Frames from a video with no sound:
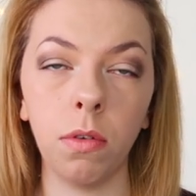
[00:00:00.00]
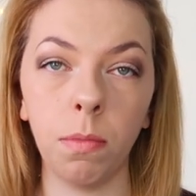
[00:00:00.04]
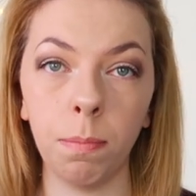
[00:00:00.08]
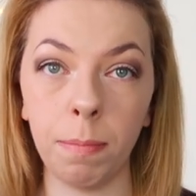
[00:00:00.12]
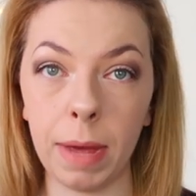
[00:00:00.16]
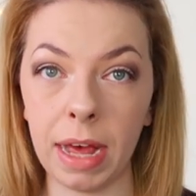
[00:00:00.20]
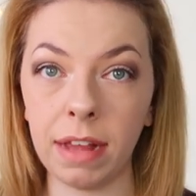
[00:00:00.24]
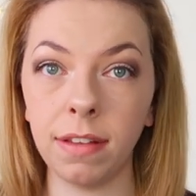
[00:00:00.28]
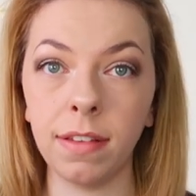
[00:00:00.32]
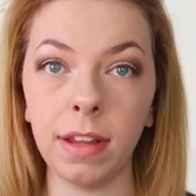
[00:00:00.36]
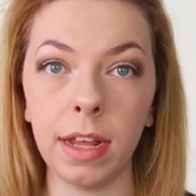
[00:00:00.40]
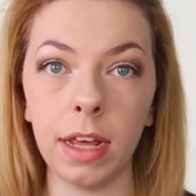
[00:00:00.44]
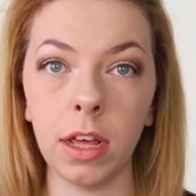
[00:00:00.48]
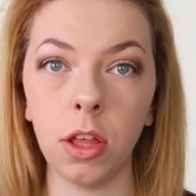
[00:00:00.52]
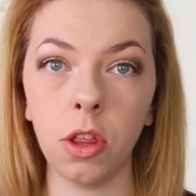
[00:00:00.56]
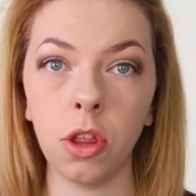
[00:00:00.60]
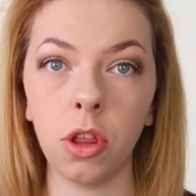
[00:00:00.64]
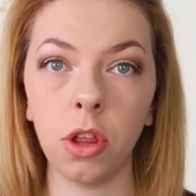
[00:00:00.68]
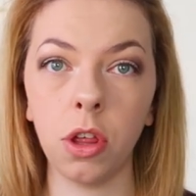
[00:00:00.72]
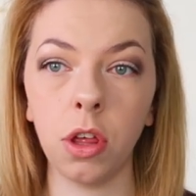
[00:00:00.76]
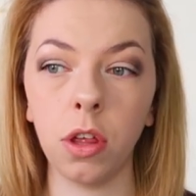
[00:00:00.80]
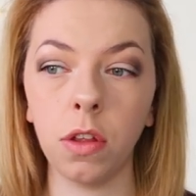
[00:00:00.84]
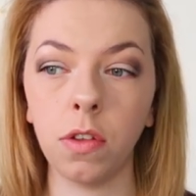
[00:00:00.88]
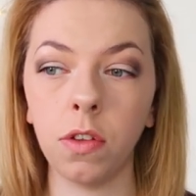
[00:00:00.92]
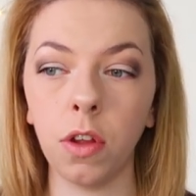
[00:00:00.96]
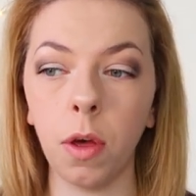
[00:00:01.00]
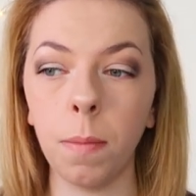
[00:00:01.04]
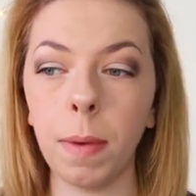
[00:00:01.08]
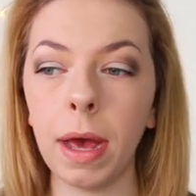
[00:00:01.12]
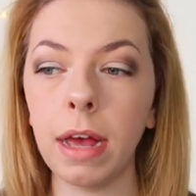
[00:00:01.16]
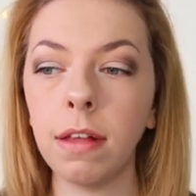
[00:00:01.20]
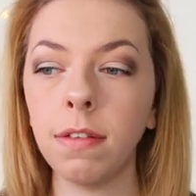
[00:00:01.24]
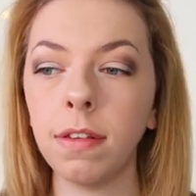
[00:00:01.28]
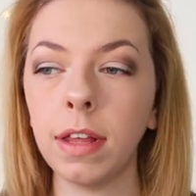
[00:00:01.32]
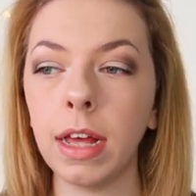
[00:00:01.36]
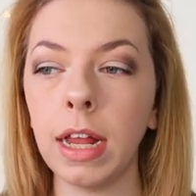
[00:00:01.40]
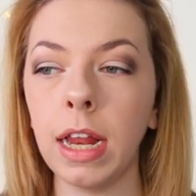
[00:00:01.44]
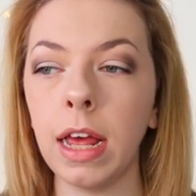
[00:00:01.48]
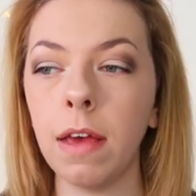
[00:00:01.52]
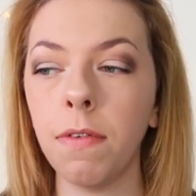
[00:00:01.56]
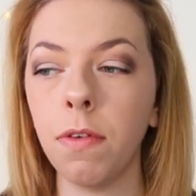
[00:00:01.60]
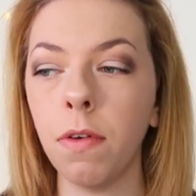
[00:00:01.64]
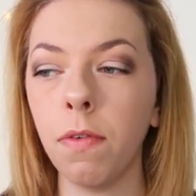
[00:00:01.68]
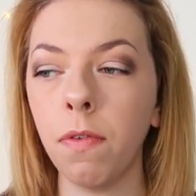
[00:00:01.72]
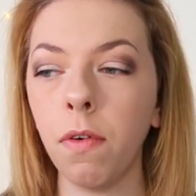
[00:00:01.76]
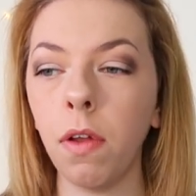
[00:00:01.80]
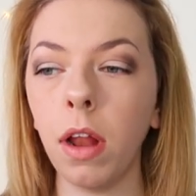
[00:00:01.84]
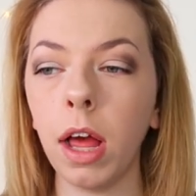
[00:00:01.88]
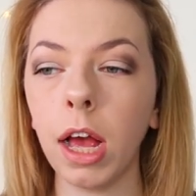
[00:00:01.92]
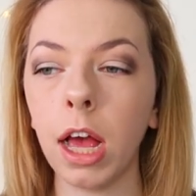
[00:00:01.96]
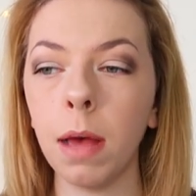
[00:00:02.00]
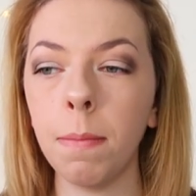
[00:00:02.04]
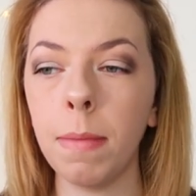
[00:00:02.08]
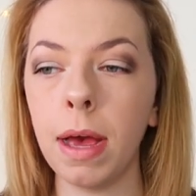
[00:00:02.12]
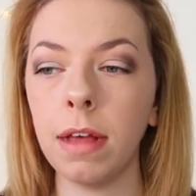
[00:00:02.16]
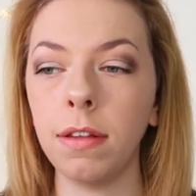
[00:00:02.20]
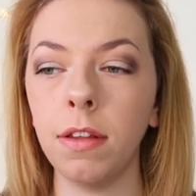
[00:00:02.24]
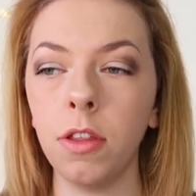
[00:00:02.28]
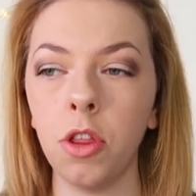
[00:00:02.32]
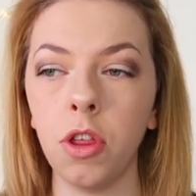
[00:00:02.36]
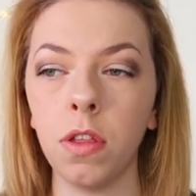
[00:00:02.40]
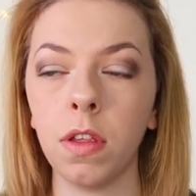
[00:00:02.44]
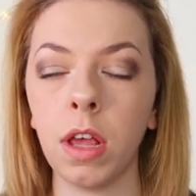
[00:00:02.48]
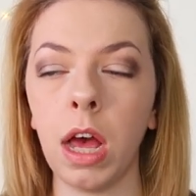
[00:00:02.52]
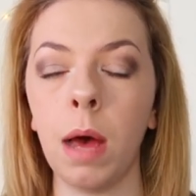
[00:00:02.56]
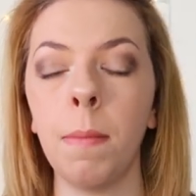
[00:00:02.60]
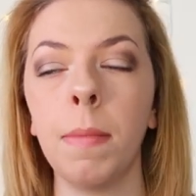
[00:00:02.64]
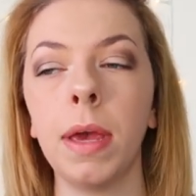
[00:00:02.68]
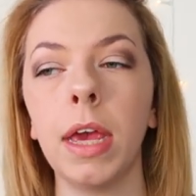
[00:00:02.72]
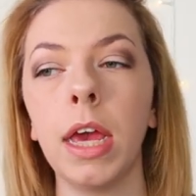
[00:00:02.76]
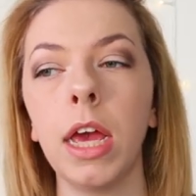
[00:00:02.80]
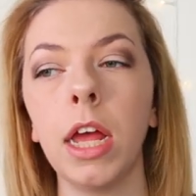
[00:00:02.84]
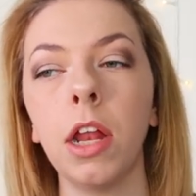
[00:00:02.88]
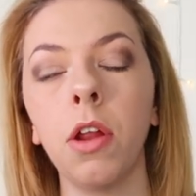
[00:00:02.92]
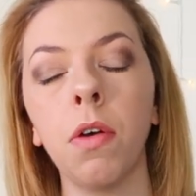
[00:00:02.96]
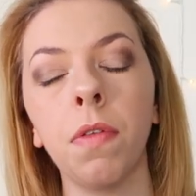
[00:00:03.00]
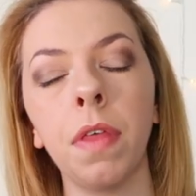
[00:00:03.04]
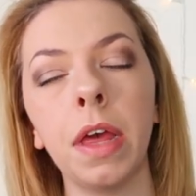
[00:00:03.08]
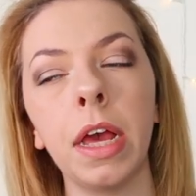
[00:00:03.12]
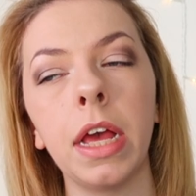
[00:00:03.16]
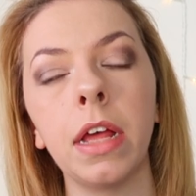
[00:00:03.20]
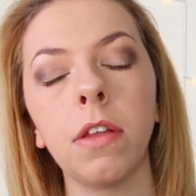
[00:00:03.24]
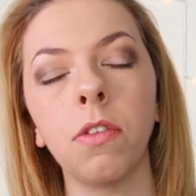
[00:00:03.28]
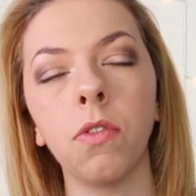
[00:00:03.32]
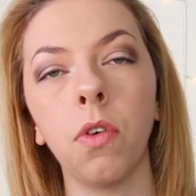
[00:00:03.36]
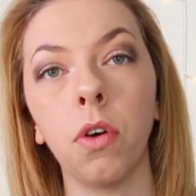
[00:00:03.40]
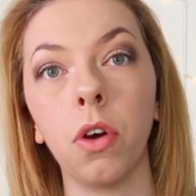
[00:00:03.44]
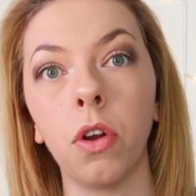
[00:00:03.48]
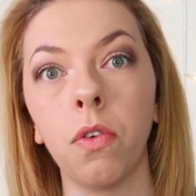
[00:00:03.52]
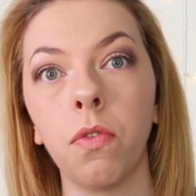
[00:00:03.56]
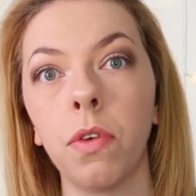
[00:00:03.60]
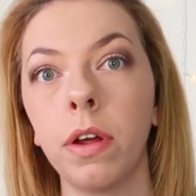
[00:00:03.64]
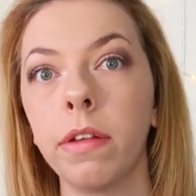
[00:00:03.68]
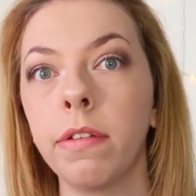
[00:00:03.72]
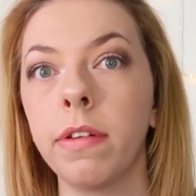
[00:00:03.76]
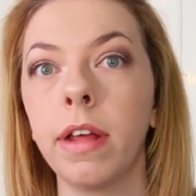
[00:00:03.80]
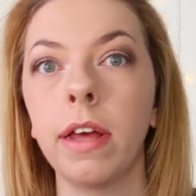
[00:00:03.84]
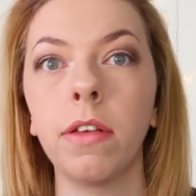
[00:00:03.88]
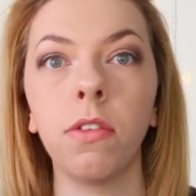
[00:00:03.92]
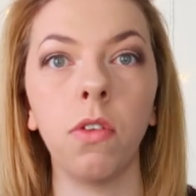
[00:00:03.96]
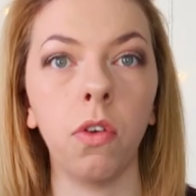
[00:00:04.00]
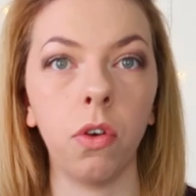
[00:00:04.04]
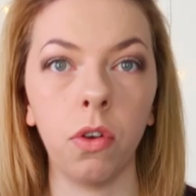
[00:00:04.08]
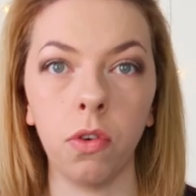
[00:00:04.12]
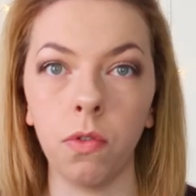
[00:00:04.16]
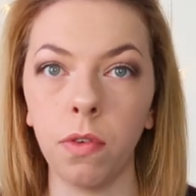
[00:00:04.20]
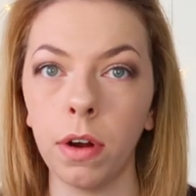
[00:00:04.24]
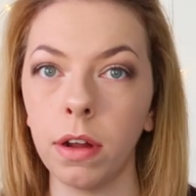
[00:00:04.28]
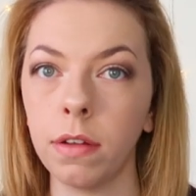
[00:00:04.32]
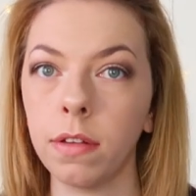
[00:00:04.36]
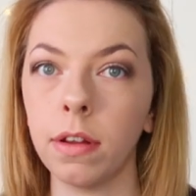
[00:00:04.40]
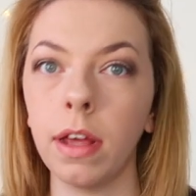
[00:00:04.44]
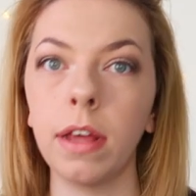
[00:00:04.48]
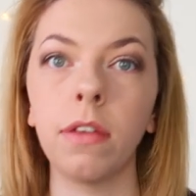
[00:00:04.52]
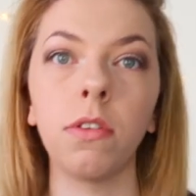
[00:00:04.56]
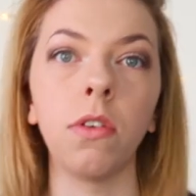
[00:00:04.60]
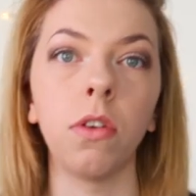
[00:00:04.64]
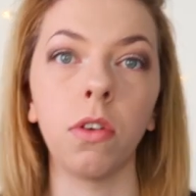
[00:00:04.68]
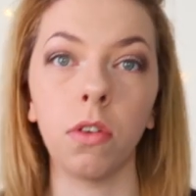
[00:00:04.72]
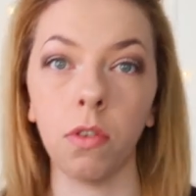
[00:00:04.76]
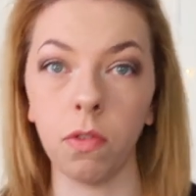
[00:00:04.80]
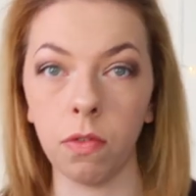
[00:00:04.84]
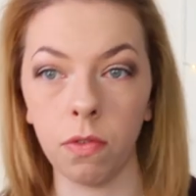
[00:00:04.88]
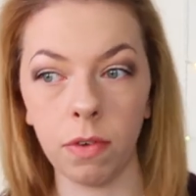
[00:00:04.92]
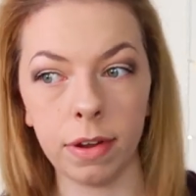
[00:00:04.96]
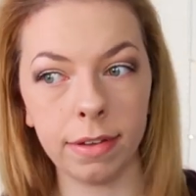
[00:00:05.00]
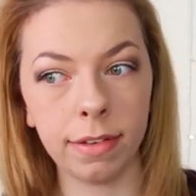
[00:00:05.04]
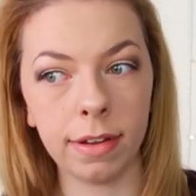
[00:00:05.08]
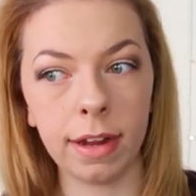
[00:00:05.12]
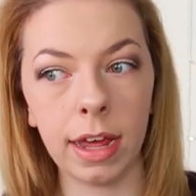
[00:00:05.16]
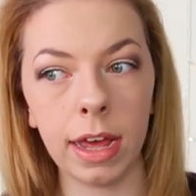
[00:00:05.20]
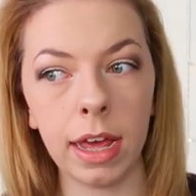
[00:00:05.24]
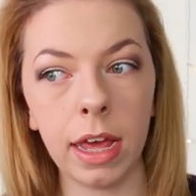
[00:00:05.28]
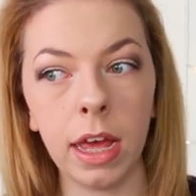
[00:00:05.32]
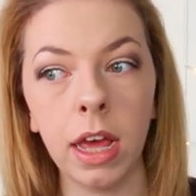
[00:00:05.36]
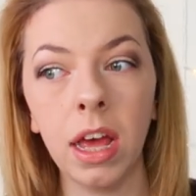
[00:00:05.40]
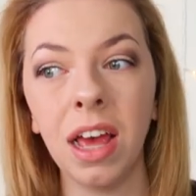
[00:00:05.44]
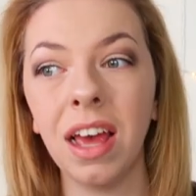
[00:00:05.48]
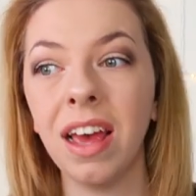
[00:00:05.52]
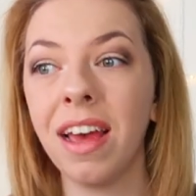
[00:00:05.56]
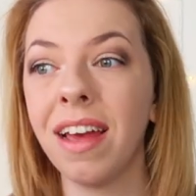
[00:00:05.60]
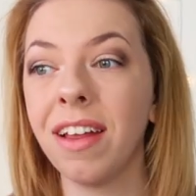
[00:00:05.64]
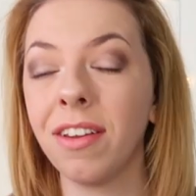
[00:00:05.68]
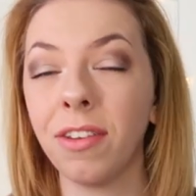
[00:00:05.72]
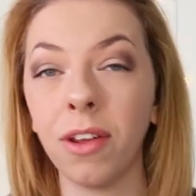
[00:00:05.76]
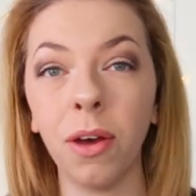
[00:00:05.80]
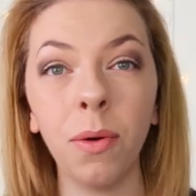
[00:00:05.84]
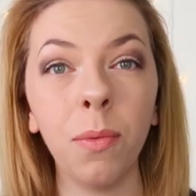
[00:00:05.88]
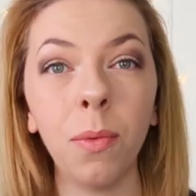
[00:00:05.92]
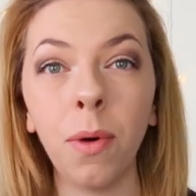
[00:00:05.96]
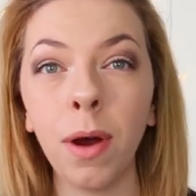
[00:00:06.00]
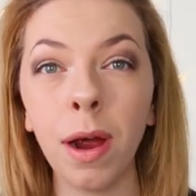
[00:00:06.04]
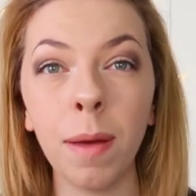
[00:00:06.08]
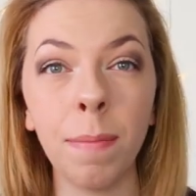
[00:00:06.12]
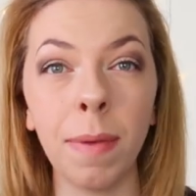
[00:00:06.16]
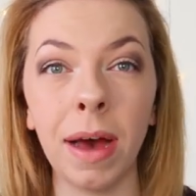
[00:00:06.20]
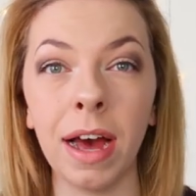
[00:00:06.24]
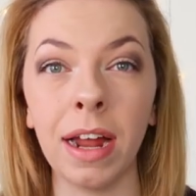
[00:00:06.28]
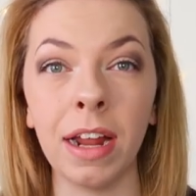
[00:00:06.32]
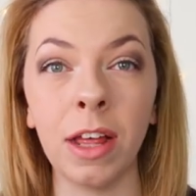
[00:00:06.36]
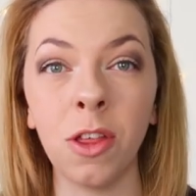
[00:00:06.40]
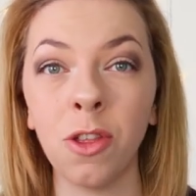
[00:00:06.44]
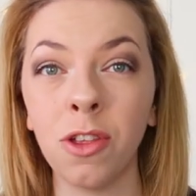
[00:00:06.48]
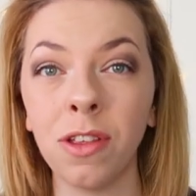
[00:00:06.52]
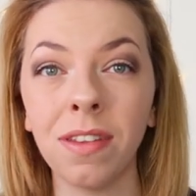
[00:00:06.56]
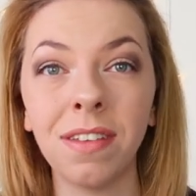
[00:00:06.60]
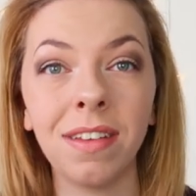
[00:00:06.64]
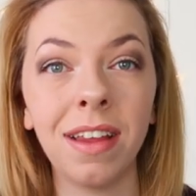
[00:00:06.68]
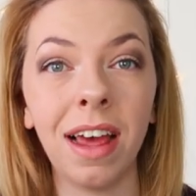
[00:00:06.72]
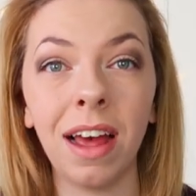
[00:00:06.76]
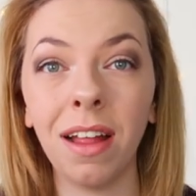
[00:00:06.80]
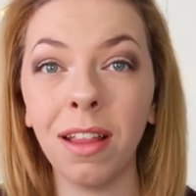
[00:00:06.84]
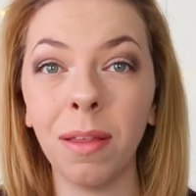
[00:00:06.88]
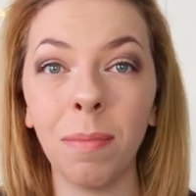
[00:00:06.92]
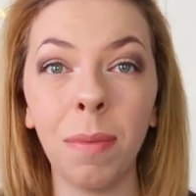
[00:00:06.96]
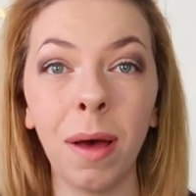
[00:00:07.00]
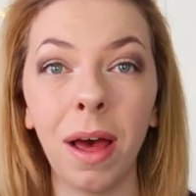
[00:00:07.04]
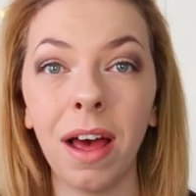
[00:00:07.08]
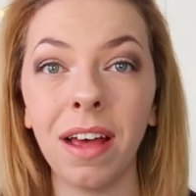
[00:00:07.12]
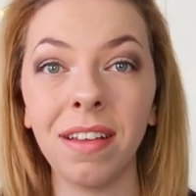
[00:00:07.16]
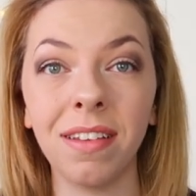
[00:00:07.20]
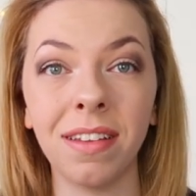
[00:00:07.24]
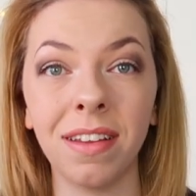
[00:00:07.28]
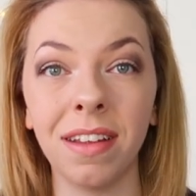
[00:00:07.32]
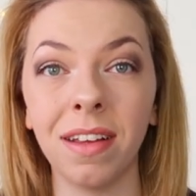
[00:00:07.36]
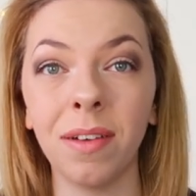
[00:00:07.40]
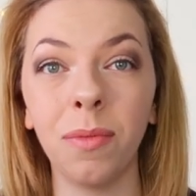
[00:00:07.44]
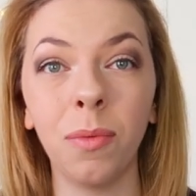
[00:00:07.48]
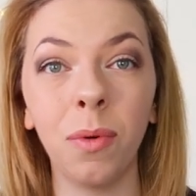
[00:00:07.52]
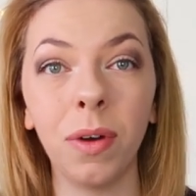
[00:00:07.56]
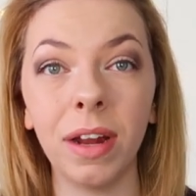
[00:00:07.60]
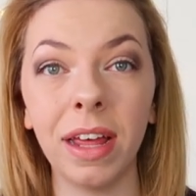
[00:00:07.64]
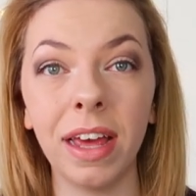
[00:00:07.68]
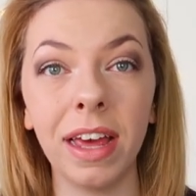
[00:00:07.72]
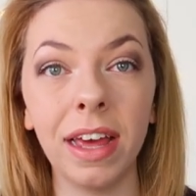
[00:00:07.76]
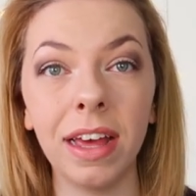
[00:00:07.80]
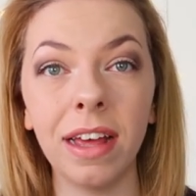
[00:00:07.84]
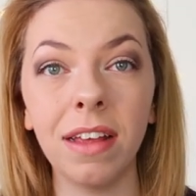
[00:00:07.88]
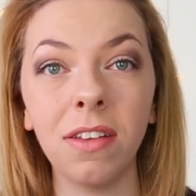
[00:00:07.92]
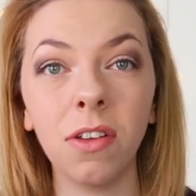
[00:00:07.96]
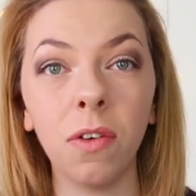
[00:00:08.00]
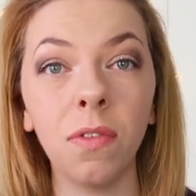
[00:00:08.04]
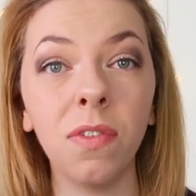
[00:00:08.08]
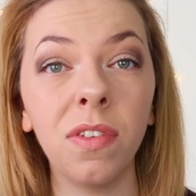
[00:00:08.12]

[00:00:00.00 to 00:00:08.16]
message. So basically if you feel like a message is coming in, you're thinking it's not going to resonate, it's not going to resonate, it's not going to resonate, don't worry about it. Just tell the person what it is.